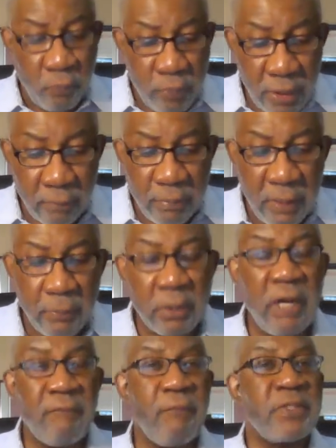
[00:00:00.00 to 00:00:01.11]
whether people
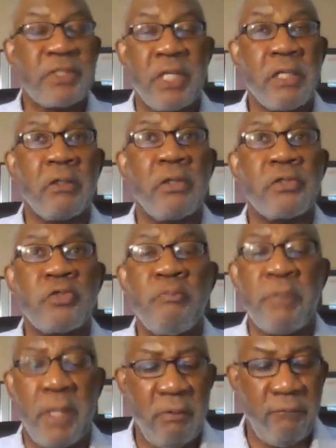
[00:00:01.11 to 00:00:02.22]
come from single or
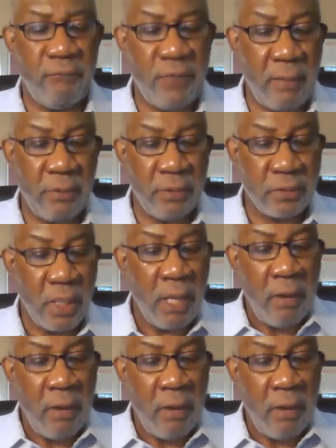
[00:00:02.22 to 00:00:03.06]
two-parent families,